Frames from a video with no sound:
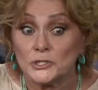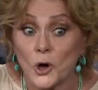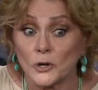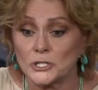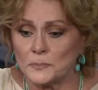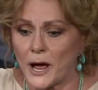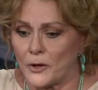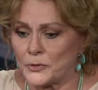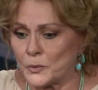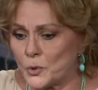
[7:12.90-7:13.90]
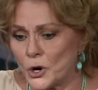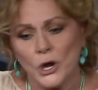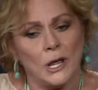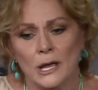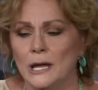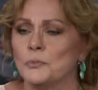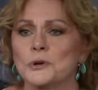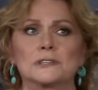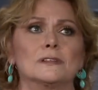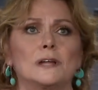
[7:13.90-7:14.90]
talked about. It
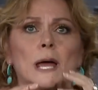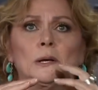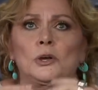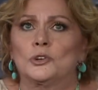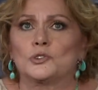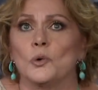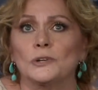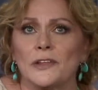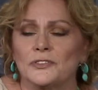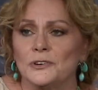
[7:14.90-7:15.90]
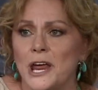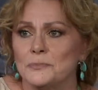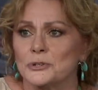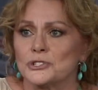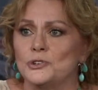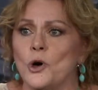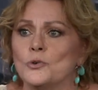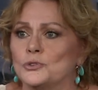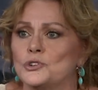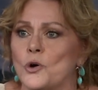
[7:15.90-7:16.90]
was the, like, don't let the neighbors
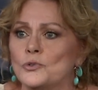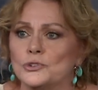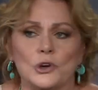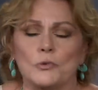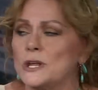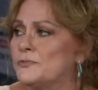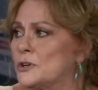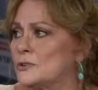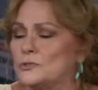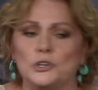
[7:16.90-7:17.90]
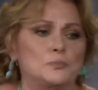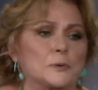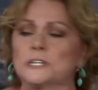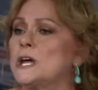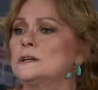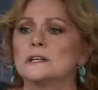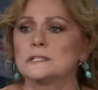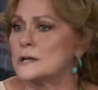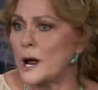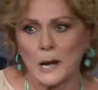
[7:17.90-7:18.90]
know, don't even, you pretend
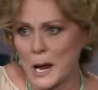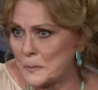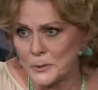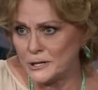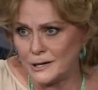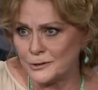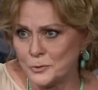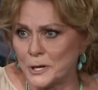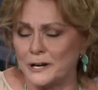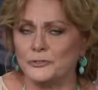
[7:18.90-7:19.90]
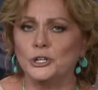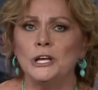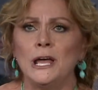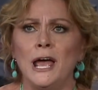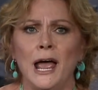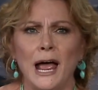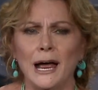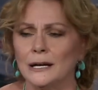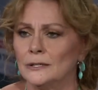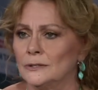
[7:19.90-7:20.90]
it's not happening, whatever. Were you
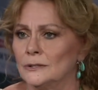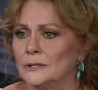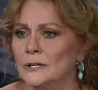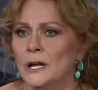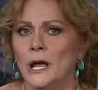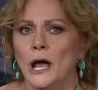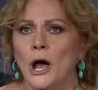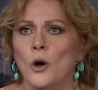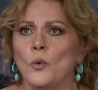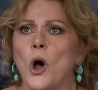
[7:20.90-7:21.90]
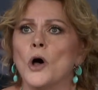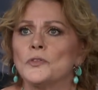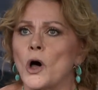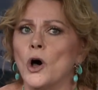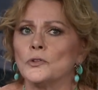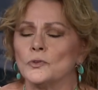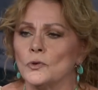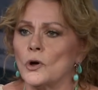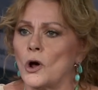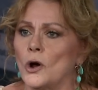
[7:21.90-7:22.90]
hooked immediately? Tennessee
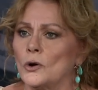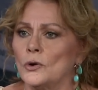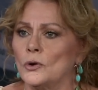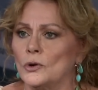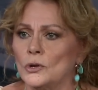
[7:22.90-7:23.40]
Williams wrote that.